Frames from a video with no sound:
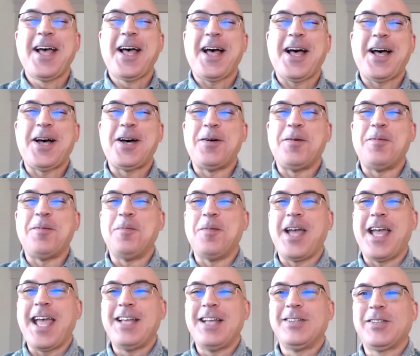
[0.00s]

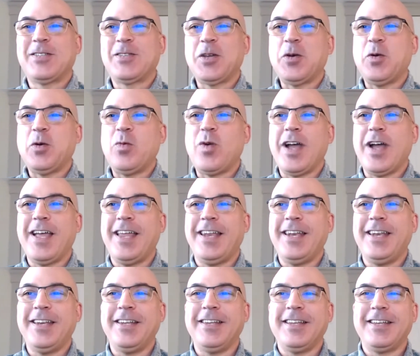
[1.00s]
And so
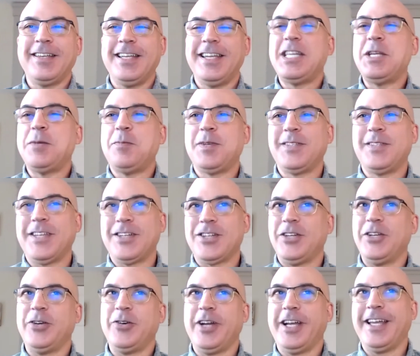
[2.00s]
when in any
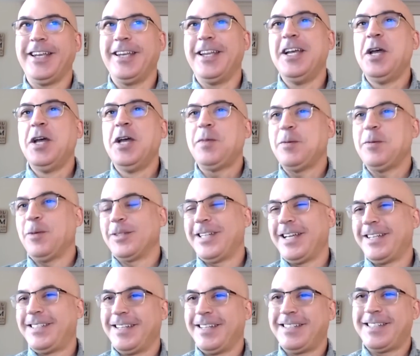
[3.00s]
position you're in, people
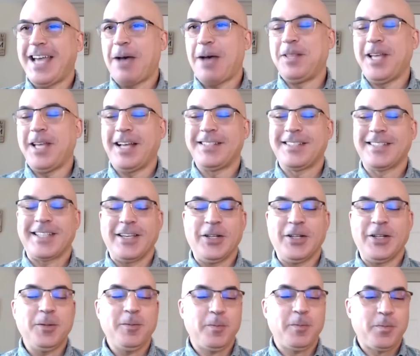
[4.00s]
tend to tap that skill.